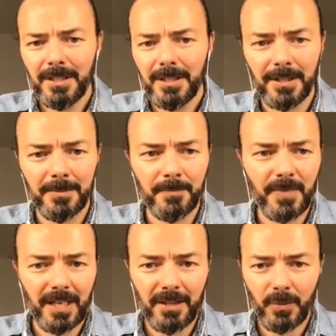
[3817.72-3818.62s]
Um,
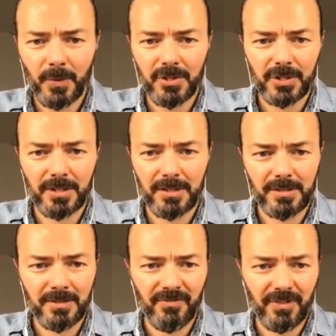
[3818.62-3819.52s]
the other question
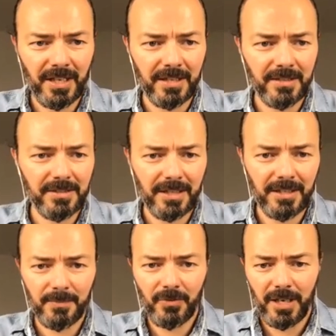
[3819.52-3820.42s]
is, if I understand
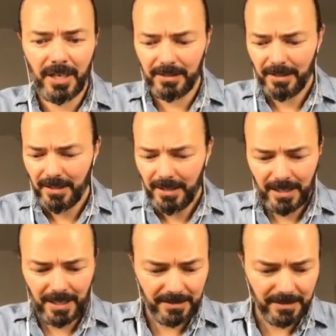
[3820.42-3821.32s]
it right,
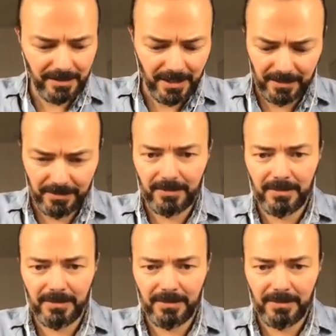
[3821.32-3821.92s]
I'll start